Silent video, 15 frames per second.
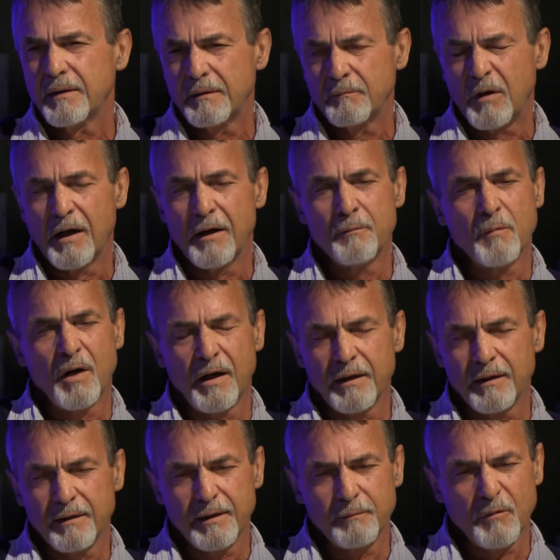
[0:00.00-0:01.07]
in my own
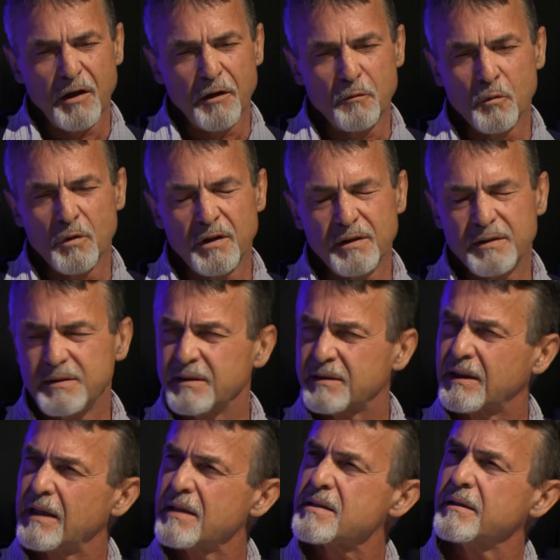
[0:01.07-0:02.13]
mind, in my own words,
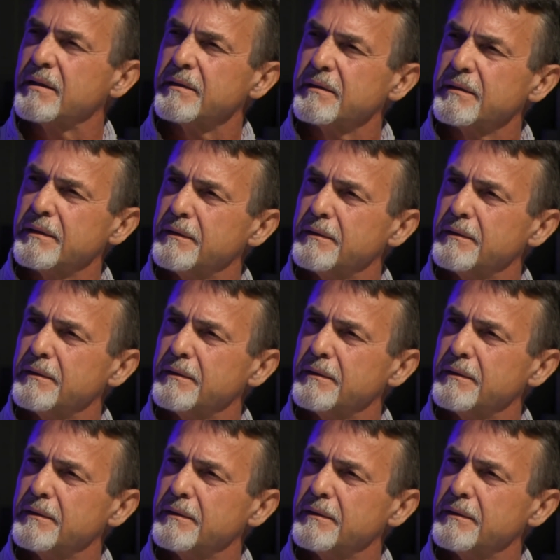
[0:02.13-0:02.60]
disgusting.